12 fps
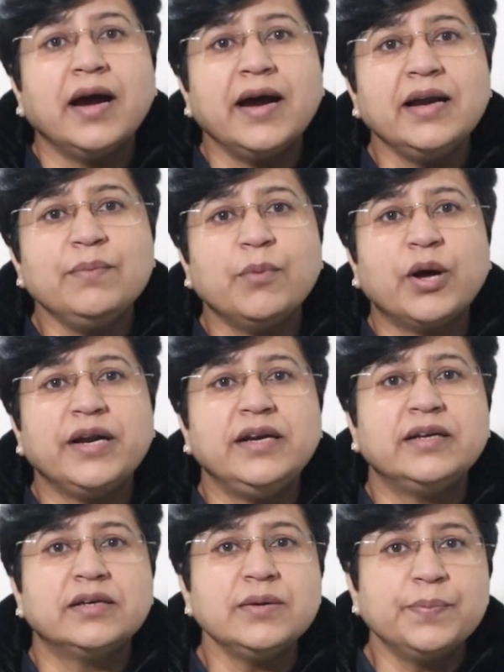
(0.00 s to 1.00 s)
and
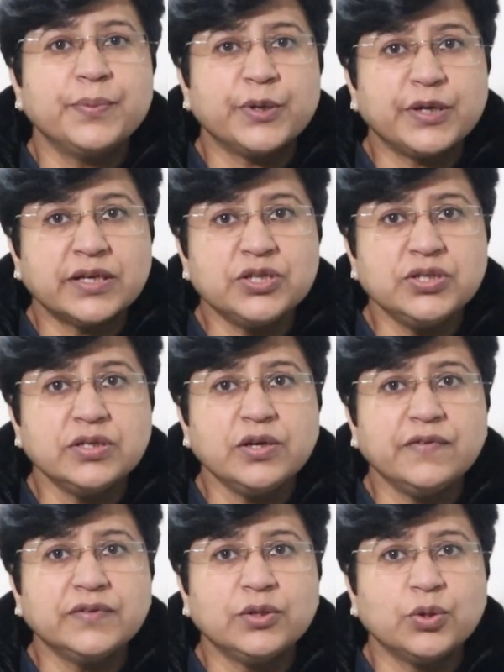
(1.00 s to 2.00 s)
monitor protection
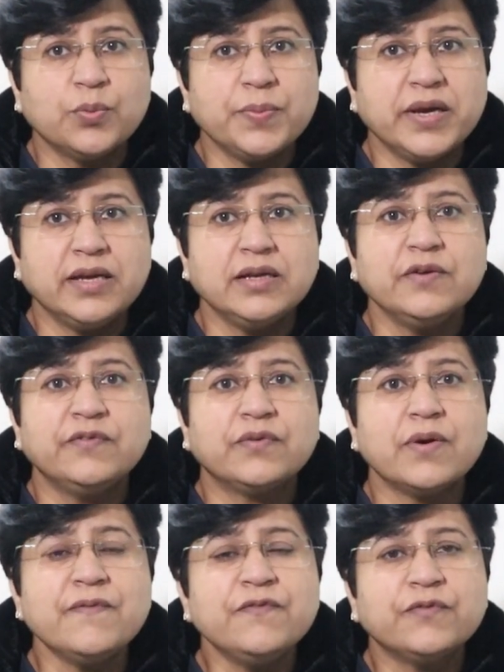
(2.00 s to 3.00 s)
of the domain
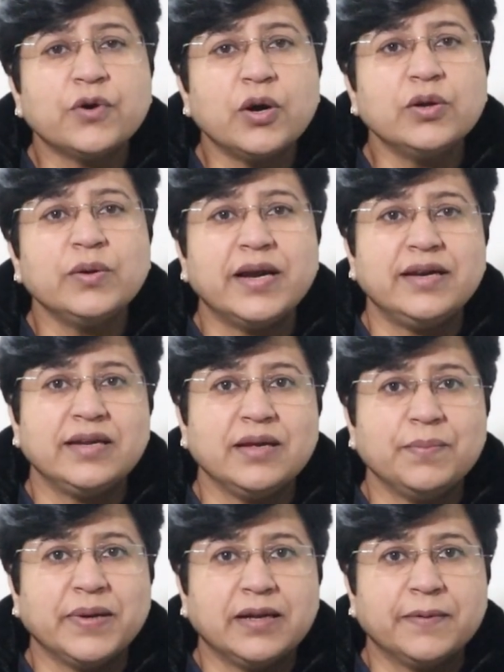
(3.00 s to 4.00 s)
from fraudulent
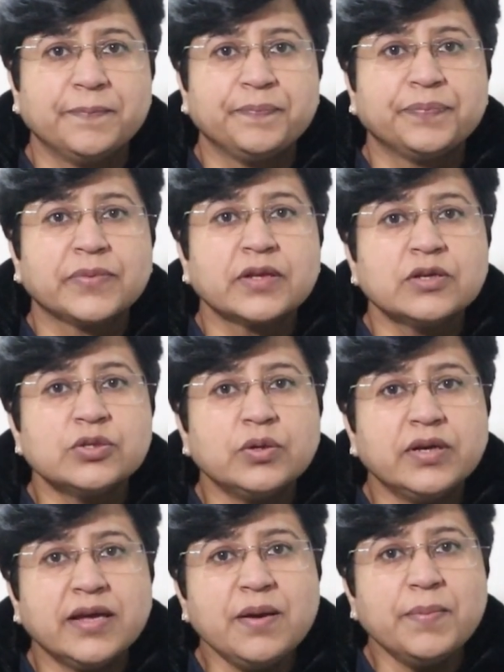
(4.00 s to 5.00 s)
email. So
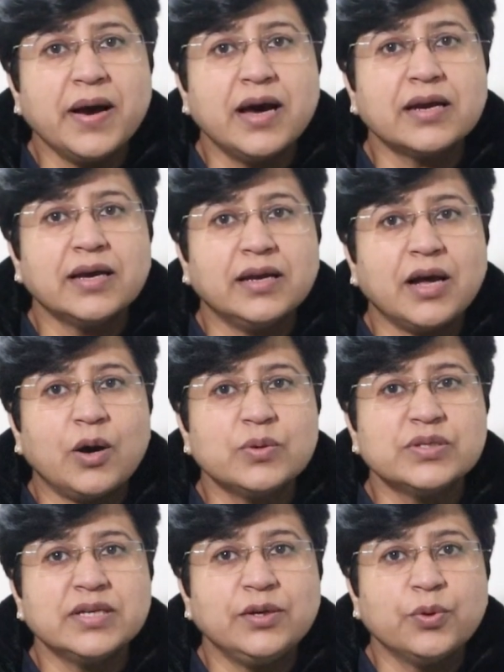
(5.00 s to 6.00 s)
DMARC
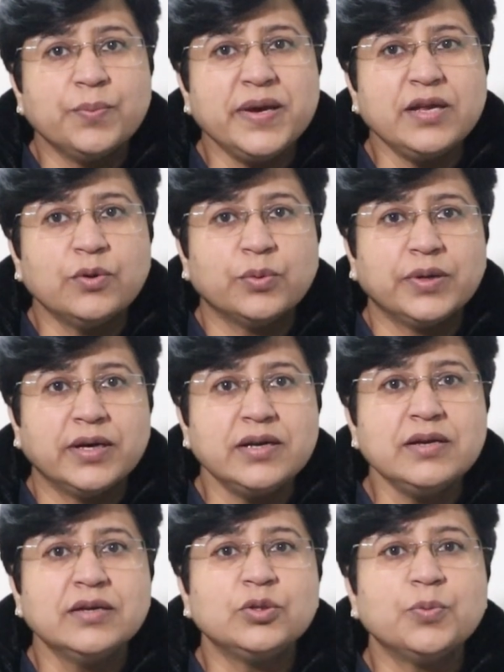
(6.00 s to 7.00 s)
allows a domain
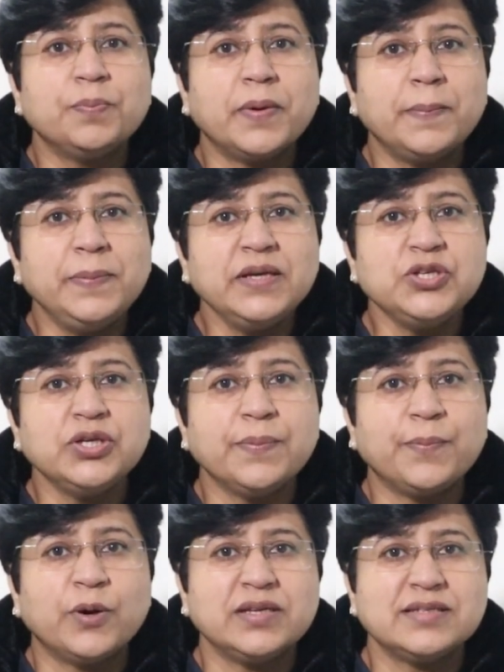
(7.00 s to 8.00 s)
owner to publish a
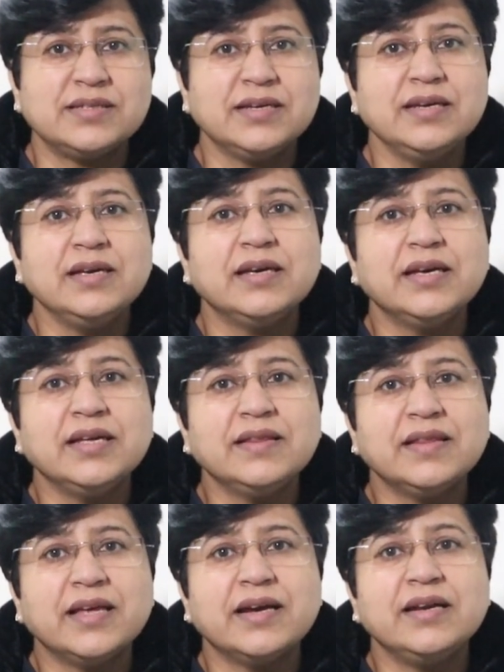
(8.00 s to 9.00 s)
policy
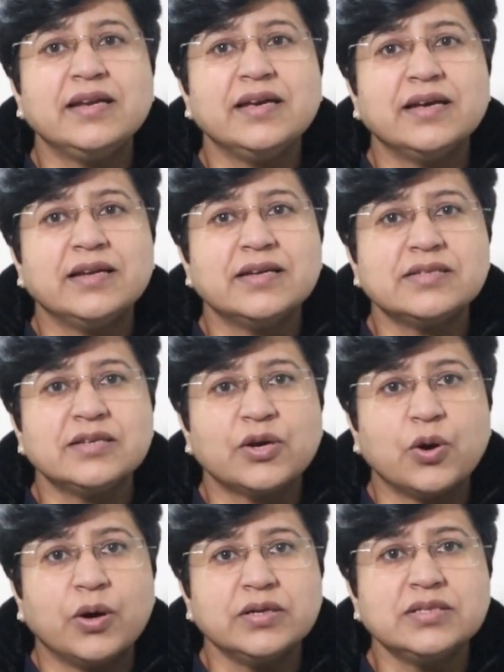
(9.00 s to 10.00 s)
in their DNS
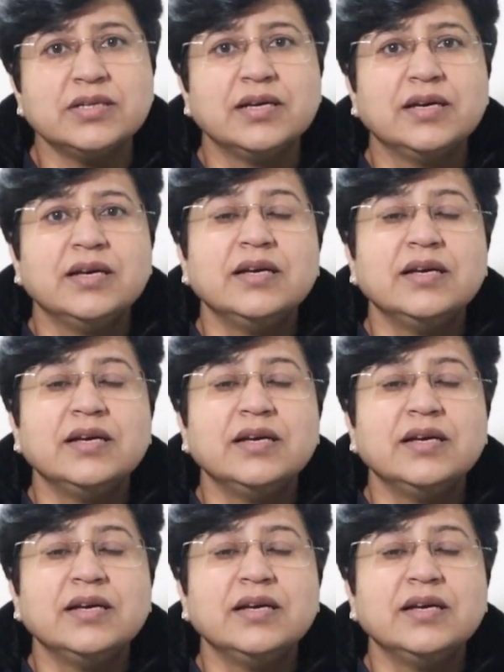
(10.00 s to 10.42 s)
records